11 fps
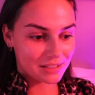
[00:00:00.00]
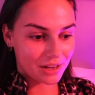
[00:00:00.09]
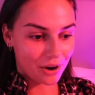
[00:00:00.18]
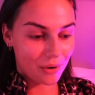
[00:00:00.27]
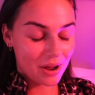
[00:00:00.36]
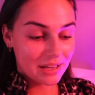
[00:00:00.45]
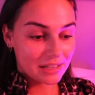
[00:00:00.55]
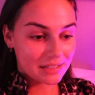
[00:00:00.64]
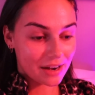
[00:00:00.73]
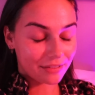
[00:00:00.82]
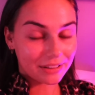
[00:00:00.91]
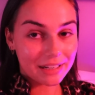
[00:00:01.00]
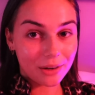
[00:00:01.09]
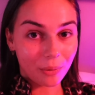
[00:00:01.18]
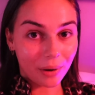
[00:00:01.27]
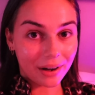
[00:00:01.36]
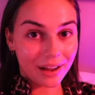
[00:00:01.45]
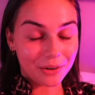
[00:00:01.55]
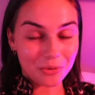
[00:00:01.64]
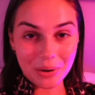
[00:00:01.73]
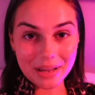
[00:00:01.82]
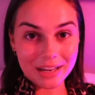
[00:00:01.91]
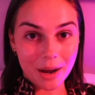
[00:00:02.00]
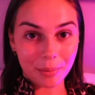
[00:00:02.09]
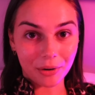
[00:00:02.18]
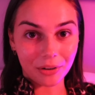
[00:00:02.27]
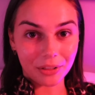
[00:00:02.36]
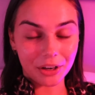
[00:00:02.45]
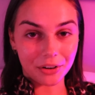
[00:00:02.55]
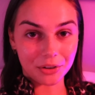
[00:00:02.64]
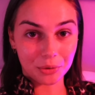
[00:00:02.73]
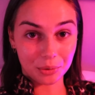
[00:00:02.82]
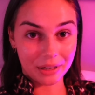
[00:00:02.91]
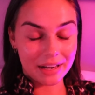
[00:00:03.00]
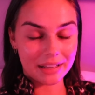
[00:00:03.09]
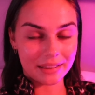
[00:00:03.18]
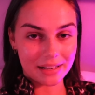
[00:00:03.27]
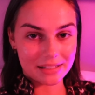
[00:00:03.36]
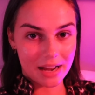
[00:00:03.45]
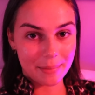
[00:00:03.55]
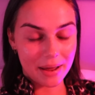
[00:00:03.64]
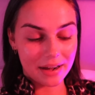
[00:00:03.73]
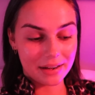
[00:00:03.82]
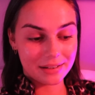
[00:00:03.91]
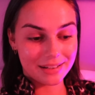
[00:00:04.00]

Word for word: So definitely need to work on waking up earlier and creating that time at